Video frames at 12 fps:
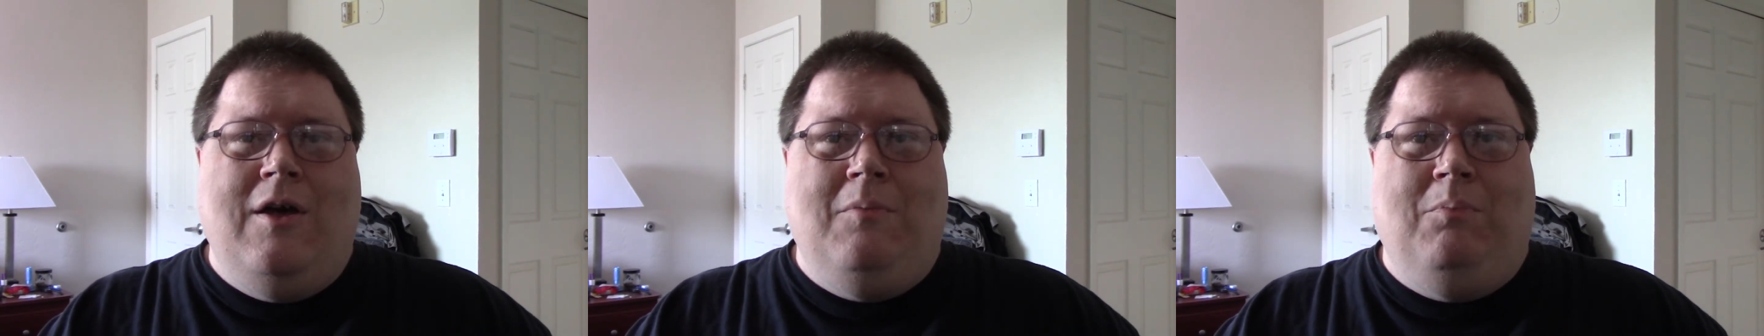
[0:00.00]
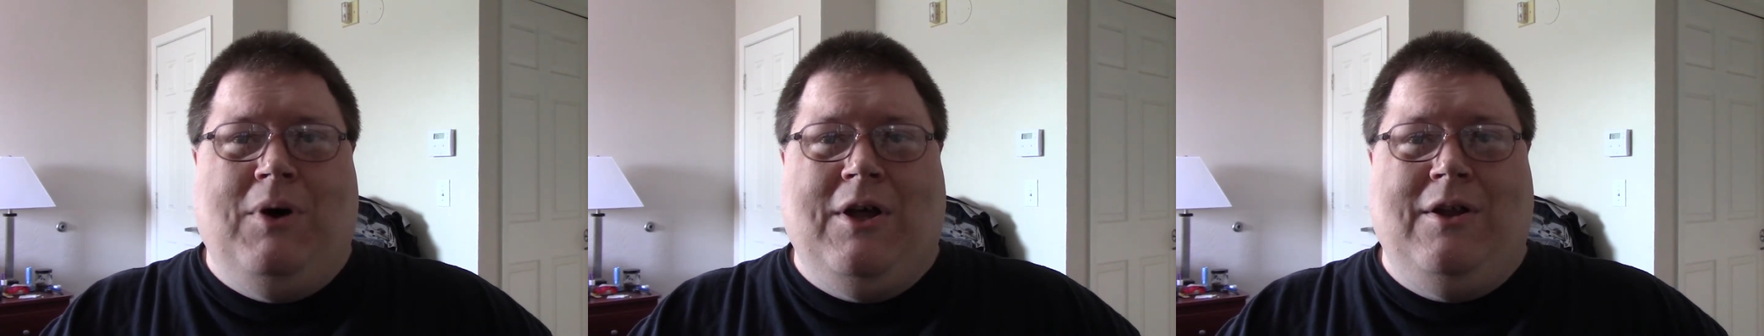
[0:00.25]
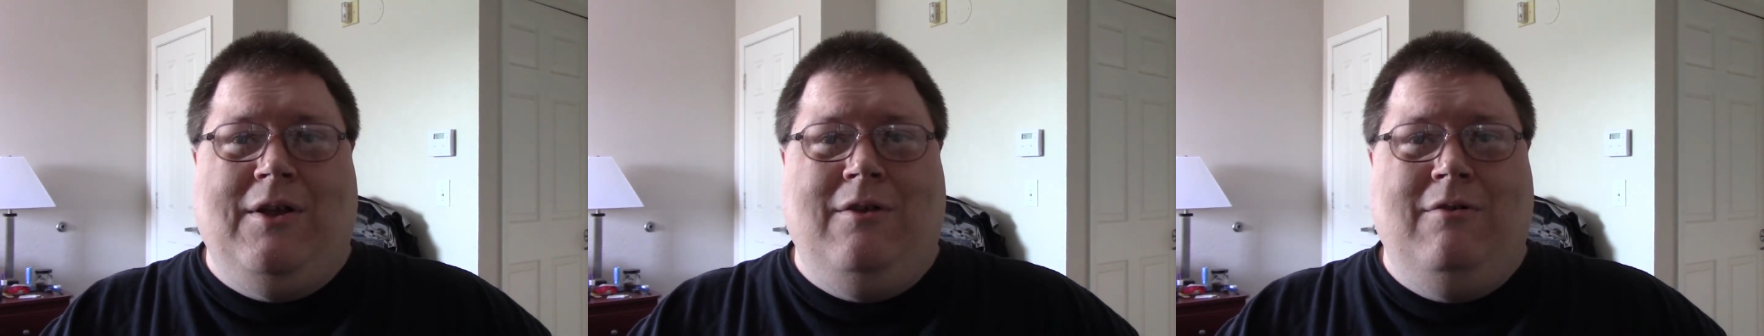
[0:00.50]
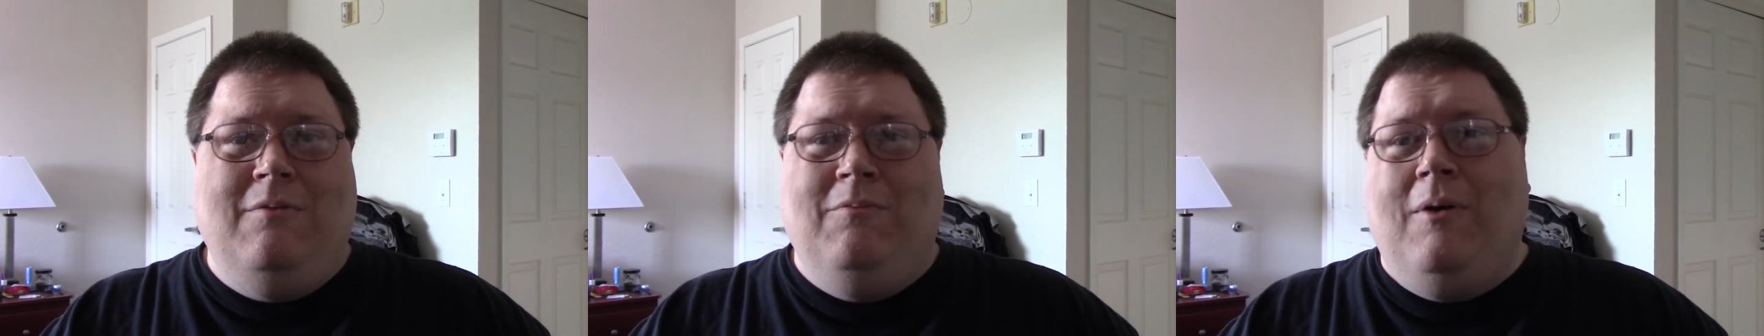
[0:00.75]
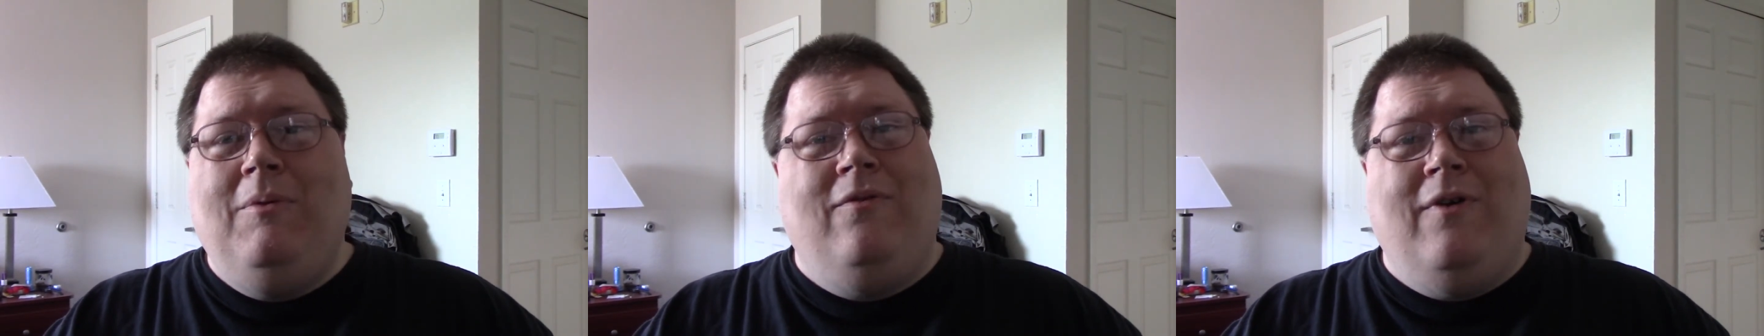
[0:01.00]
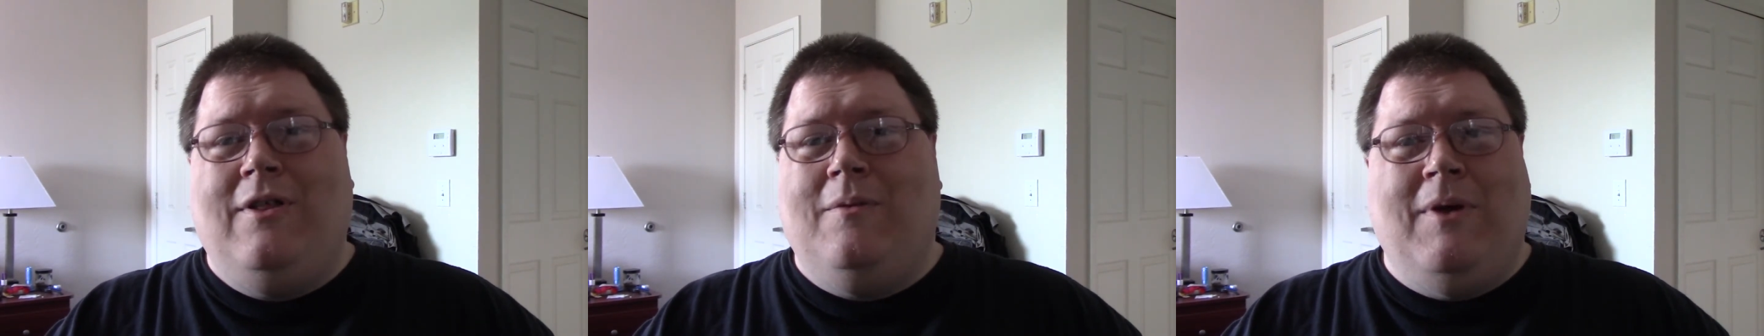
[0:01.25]
But you can probably
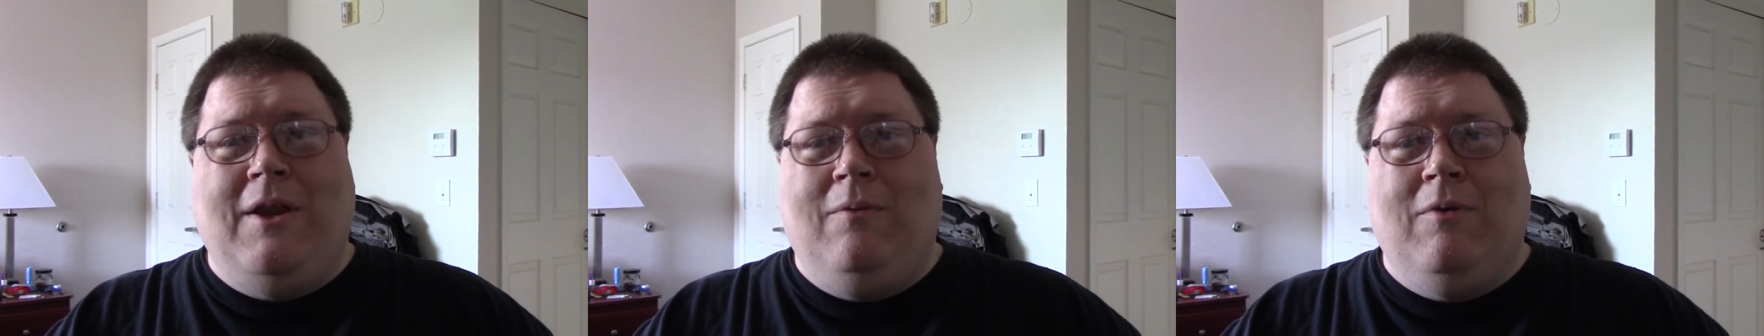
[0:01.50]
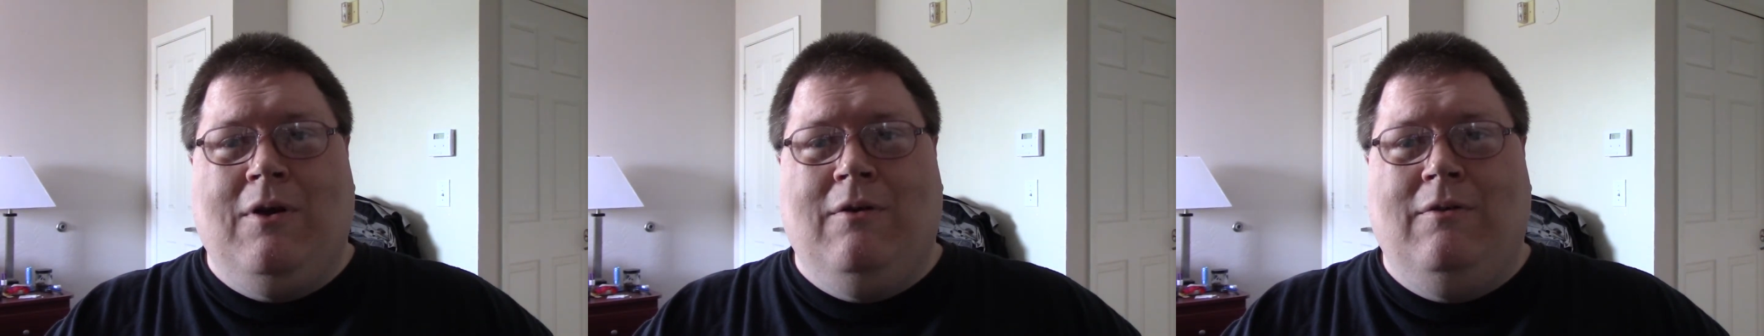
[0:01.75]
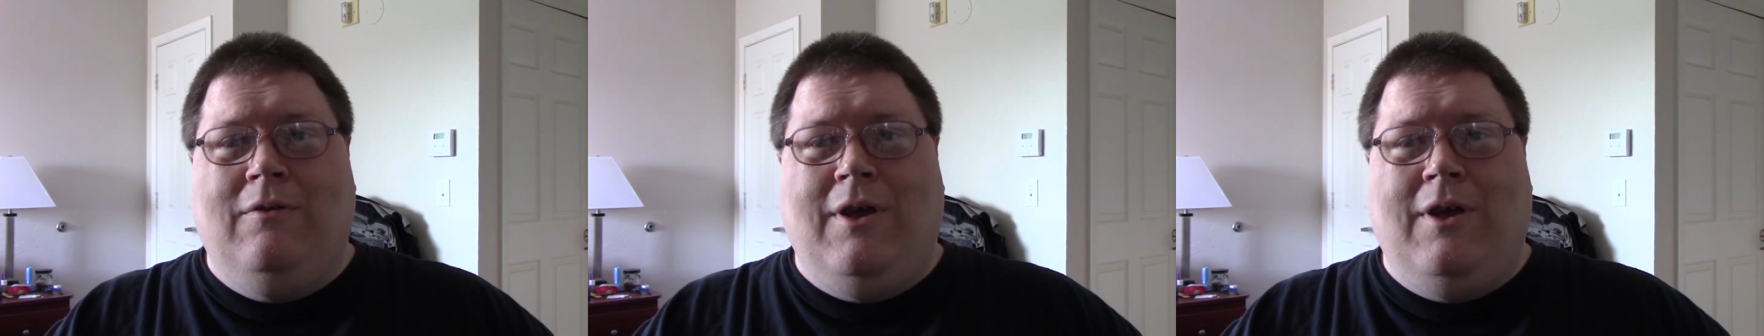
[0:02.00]
find them anywhere,